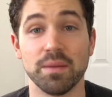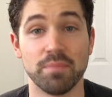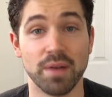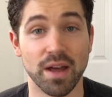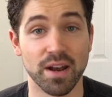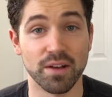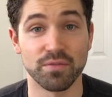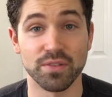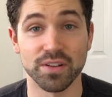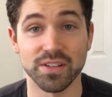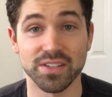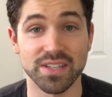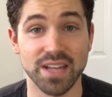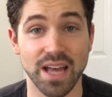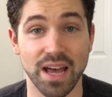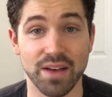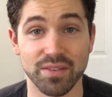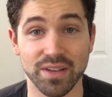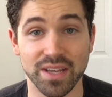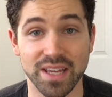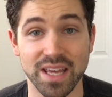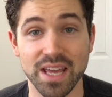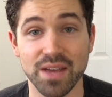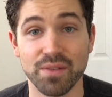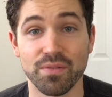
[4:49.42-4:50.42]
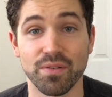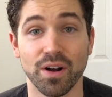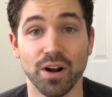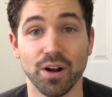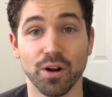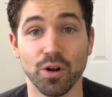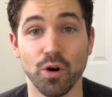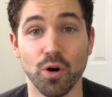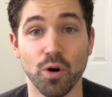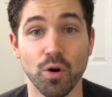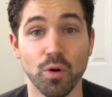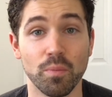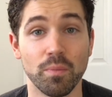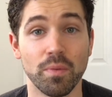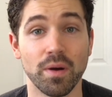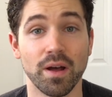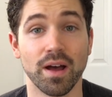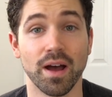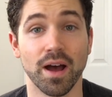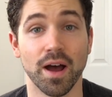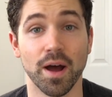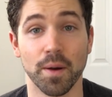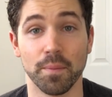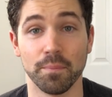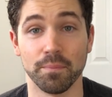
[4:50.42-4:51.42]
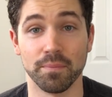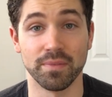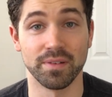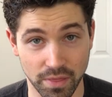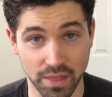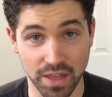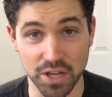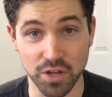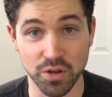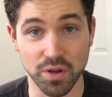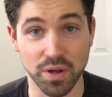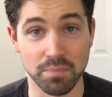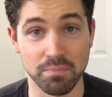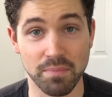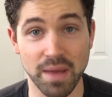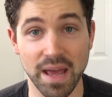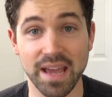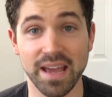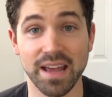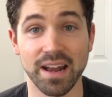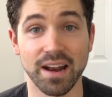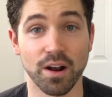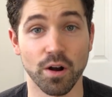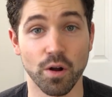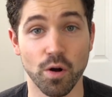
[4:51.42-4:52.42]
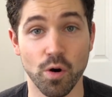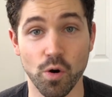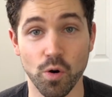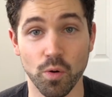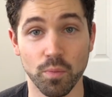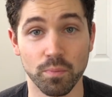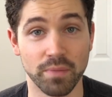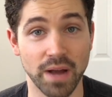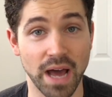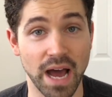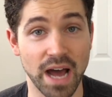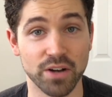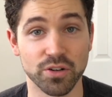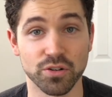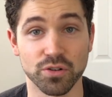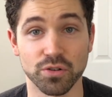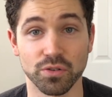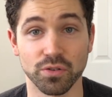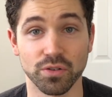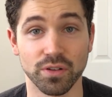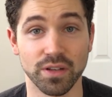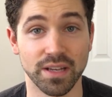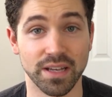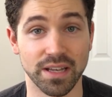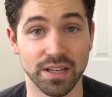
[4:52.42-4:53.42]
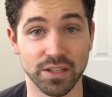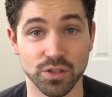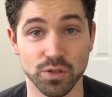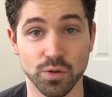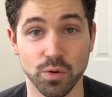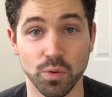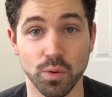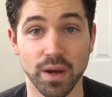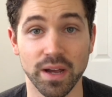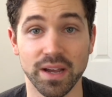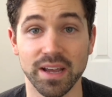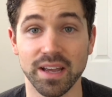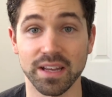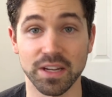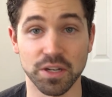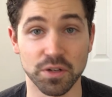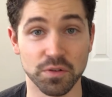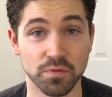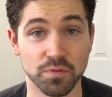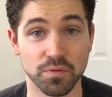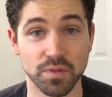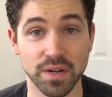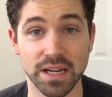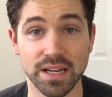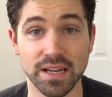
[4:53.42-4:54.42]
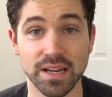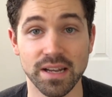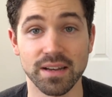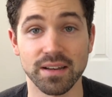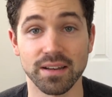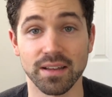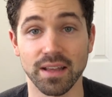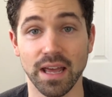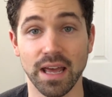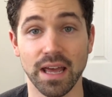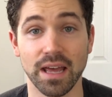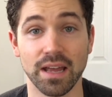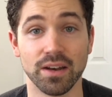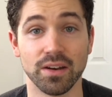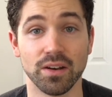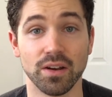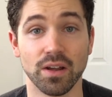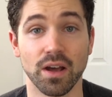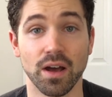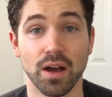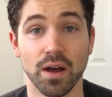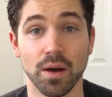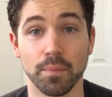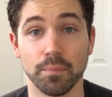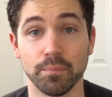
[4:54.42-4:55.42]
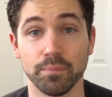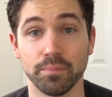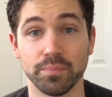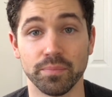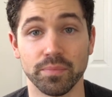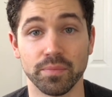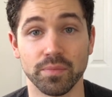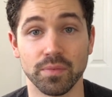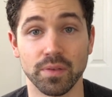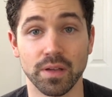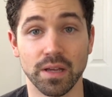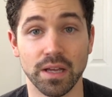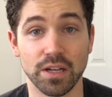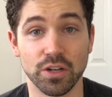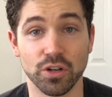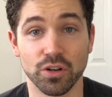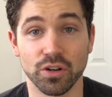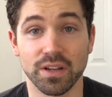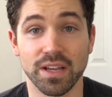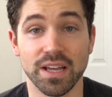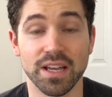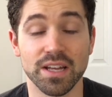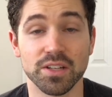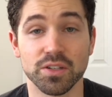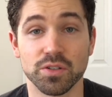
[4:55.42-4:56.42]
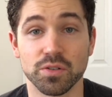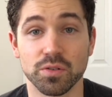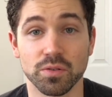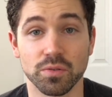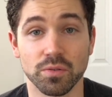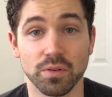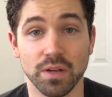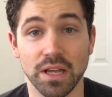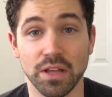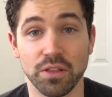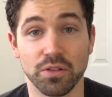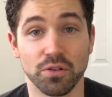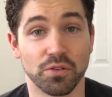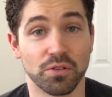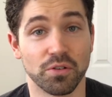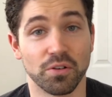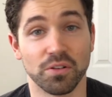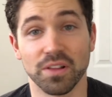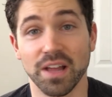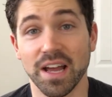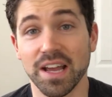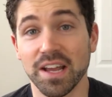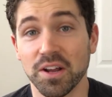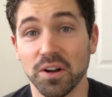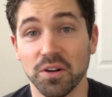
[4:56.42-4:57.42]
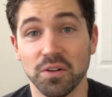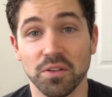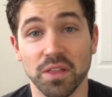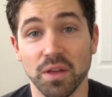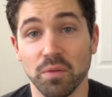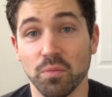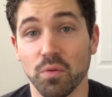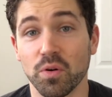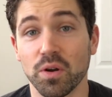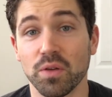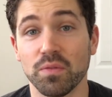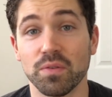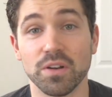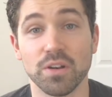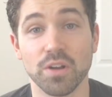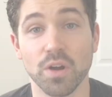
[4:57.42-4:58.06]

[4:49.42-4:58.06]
benefits to having kefir at home, that you can make it at home naturally. It's quick and convenient, and your kids, either they'll like it or they won't even